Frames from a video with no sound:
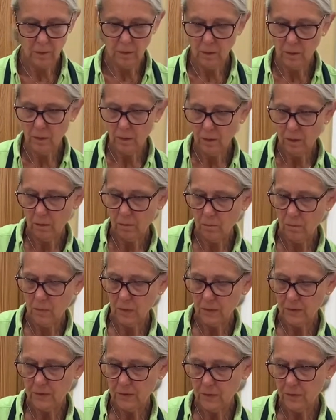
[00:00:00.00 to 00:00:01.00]
And
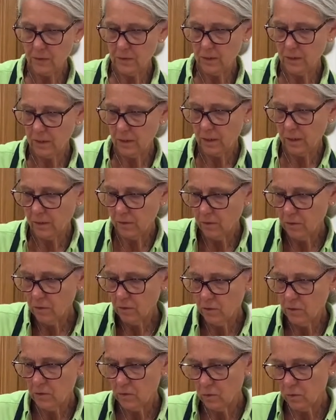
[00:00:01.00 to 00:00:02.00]
mix it together
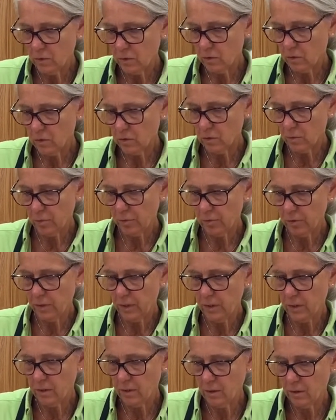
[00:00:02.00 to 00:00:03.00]
to
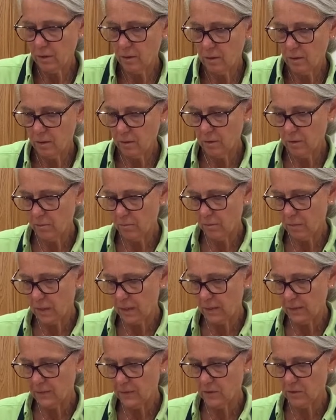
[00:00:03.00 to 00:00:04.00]
incorporate
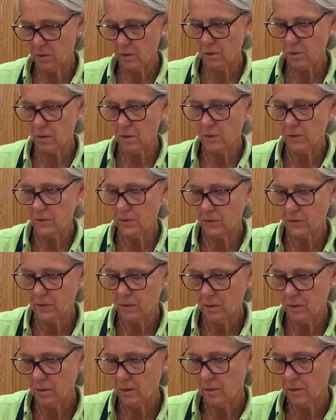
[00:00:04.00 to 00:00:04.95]
my sauce.